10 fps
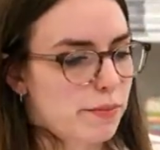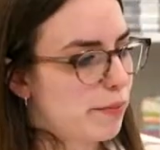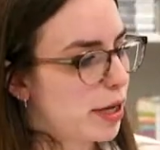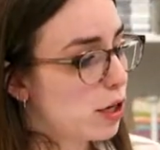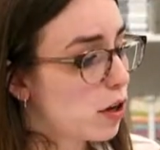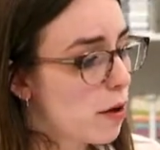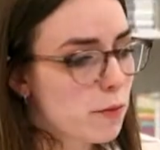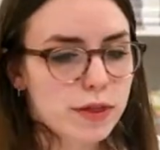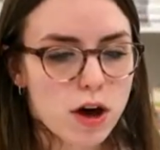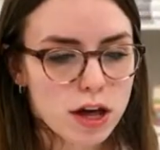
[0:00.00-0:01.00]
But you'll come
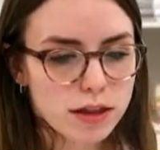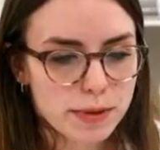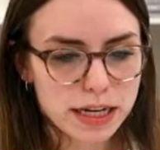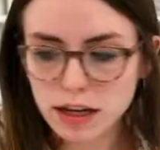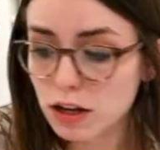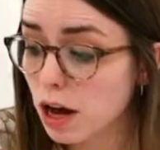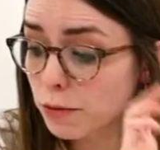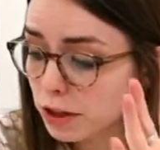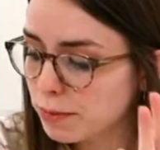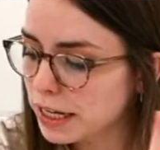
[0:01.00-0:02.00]
with all the PDF, it'll come
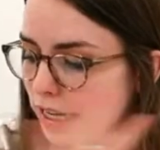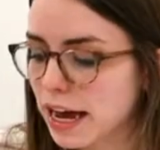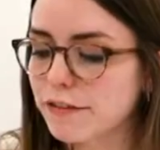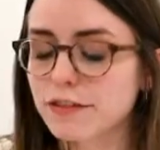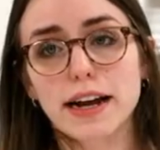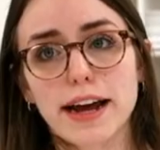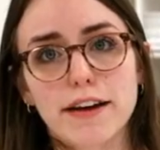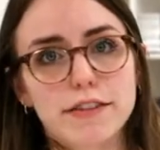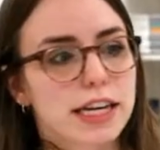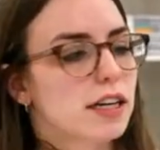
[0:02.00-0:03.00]
with the PDF that I
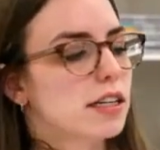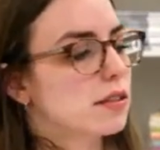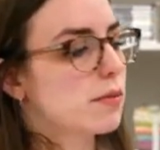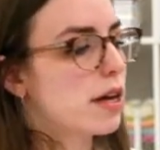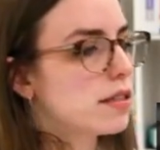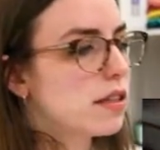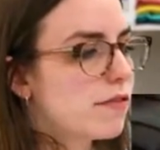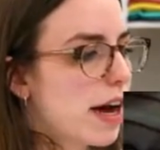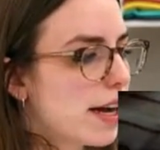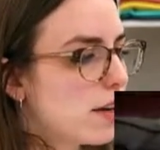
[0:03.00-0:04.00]
have here as well as the
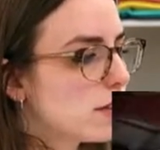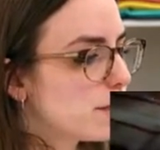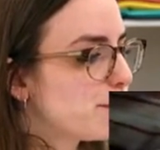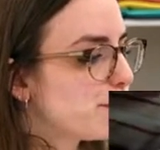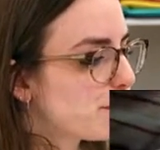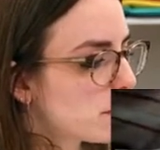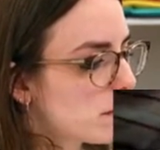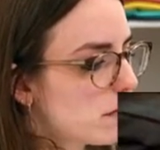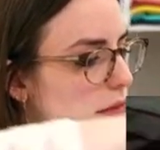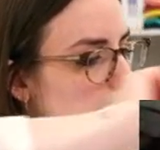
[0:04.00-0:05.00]
files.
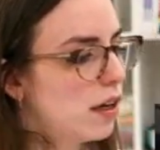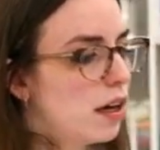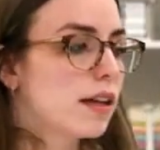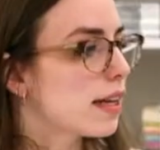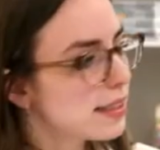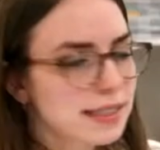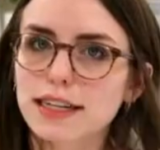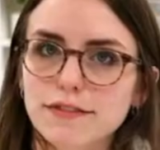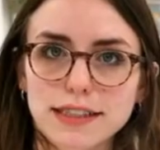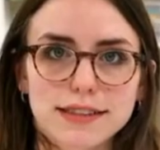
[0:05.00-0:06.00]
Let's see
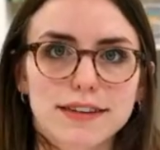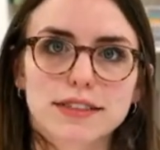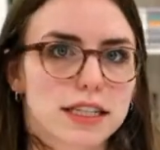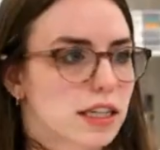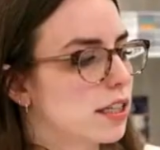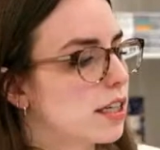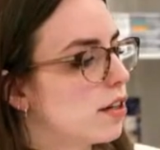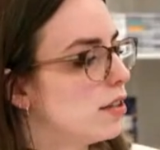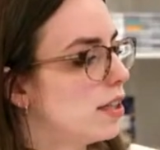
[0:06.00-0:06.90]
if this gives it a good go.